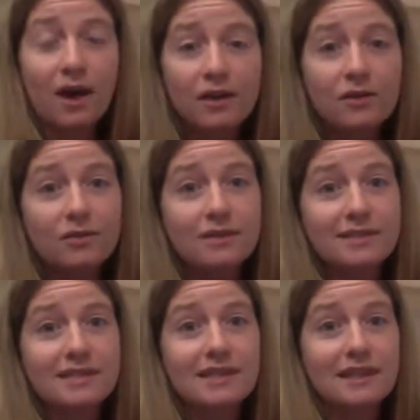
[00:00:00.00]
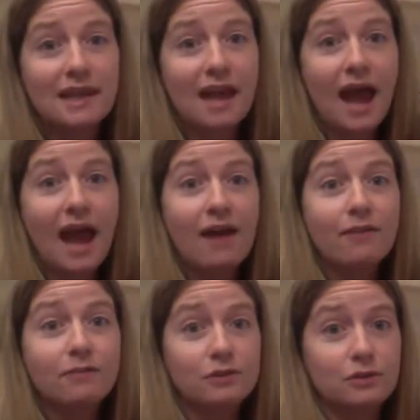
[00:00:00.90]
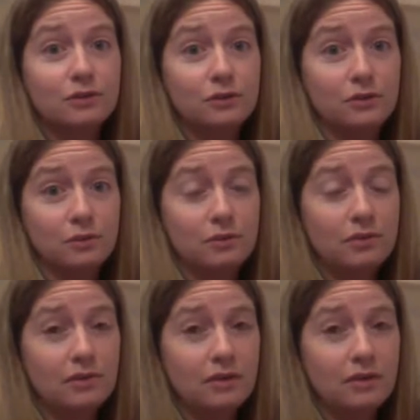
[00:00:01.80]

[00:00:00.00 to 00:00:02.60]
I know this is in the afternoon.